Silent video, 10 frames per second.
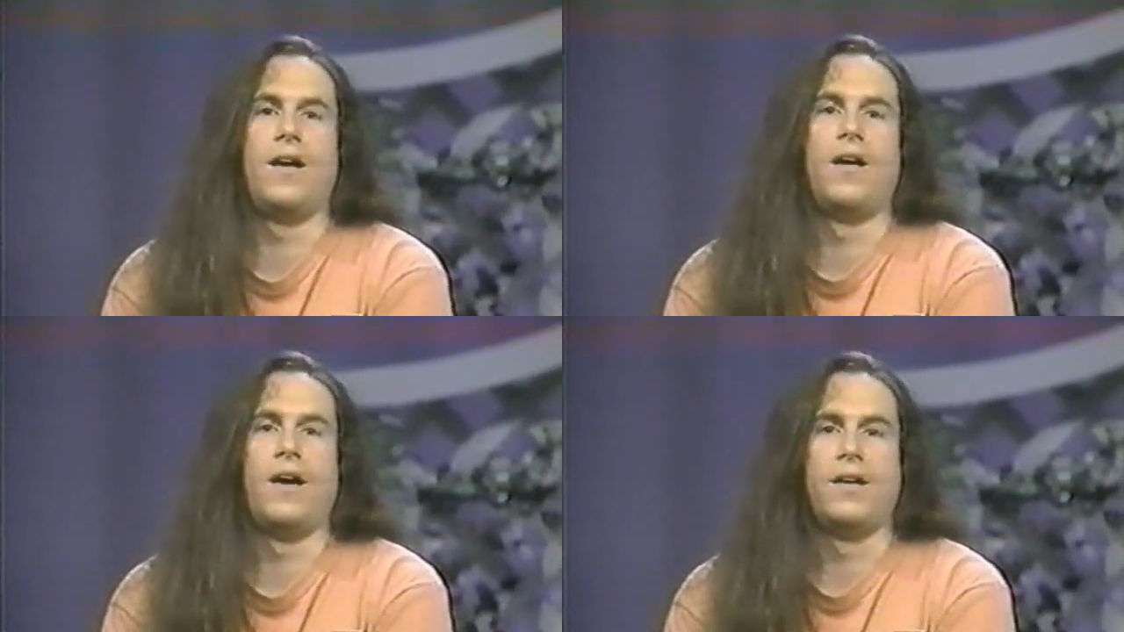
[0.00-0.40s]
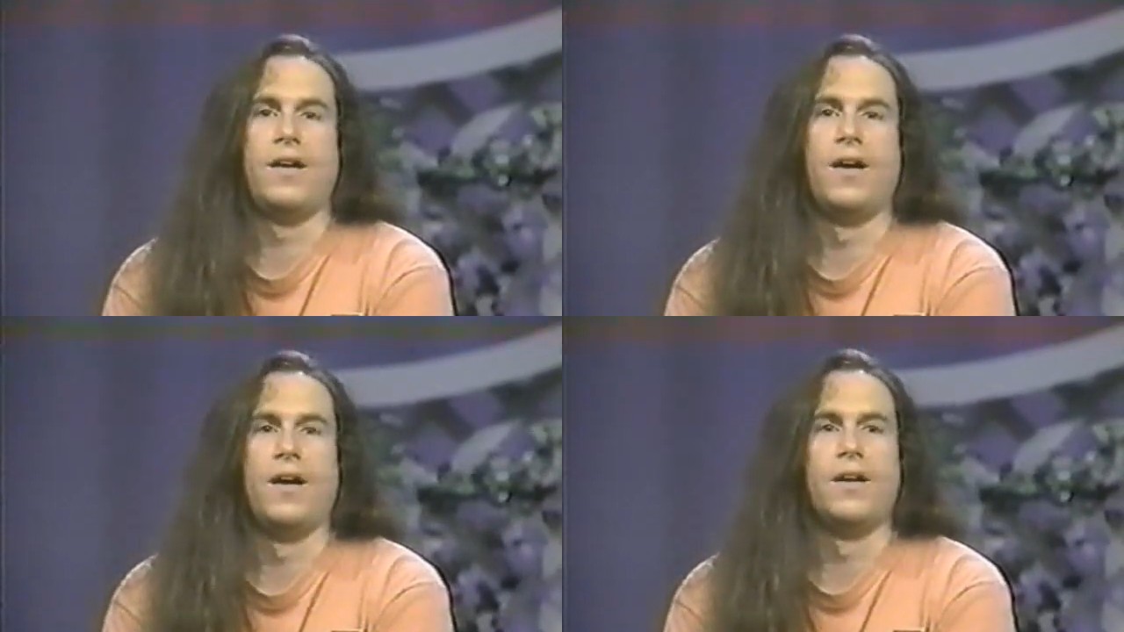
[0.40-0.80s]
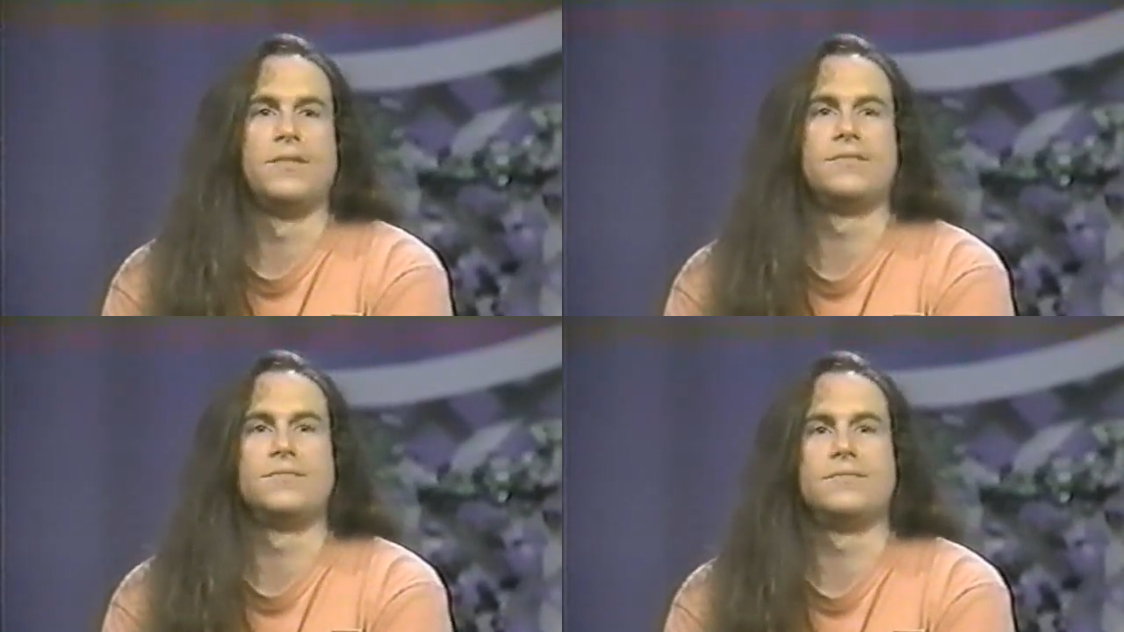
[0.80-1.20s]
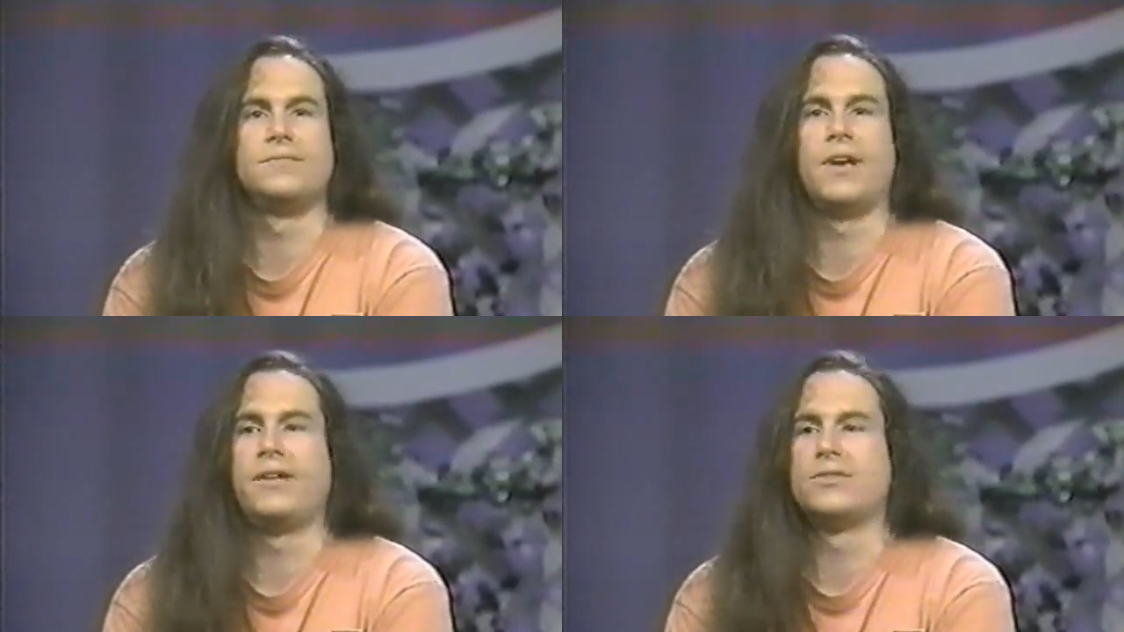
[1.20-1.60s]
All right, uh,
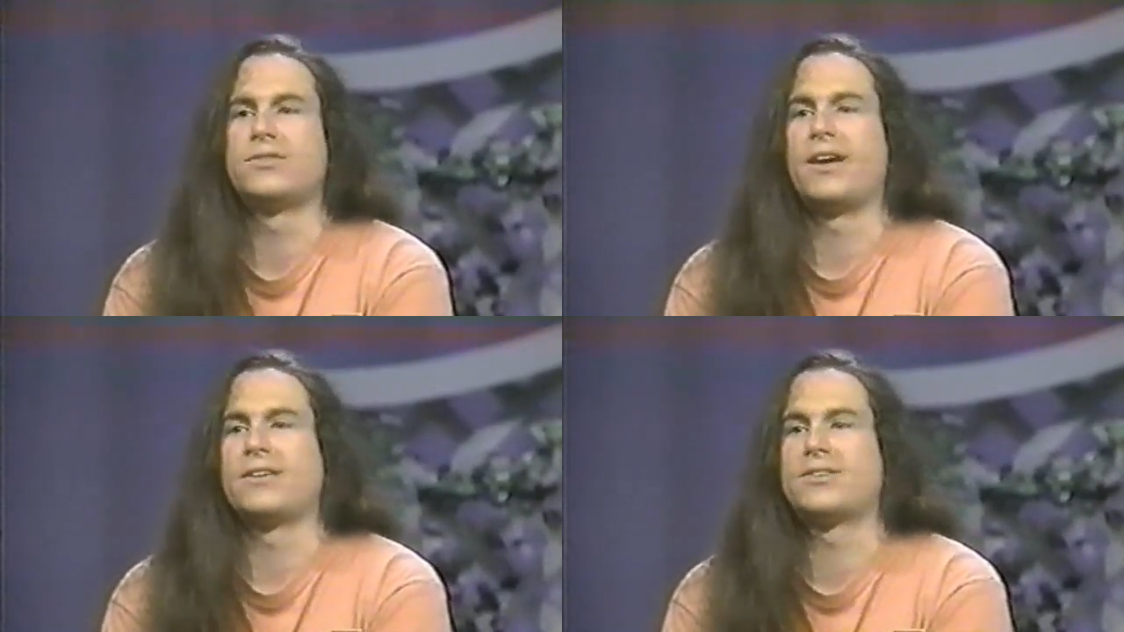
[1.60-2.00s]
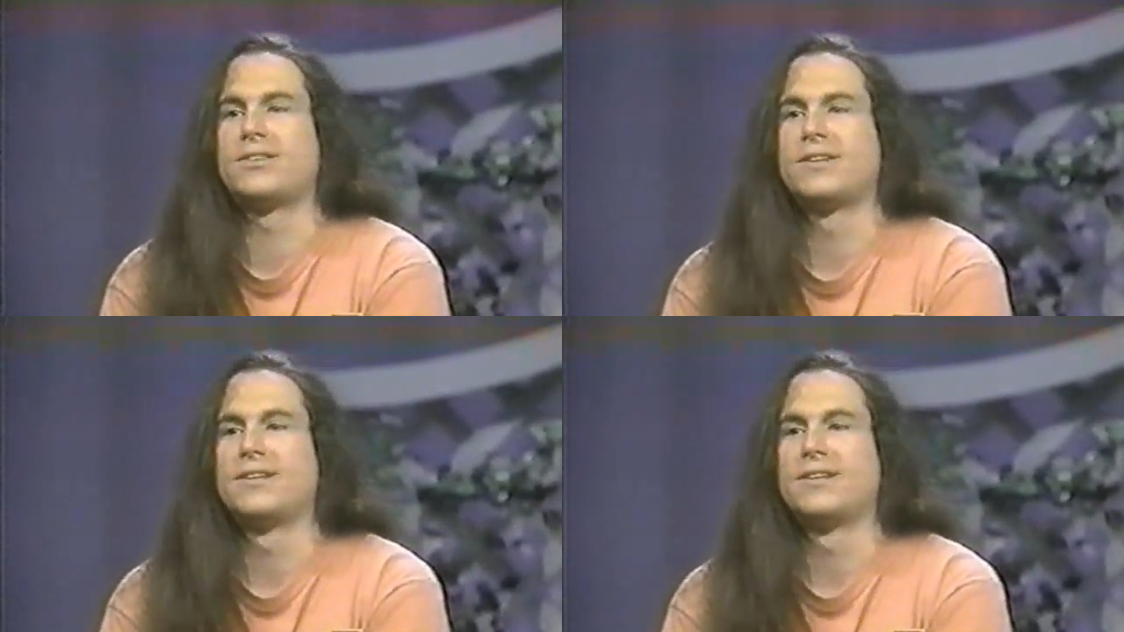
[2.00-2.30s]
anal sex.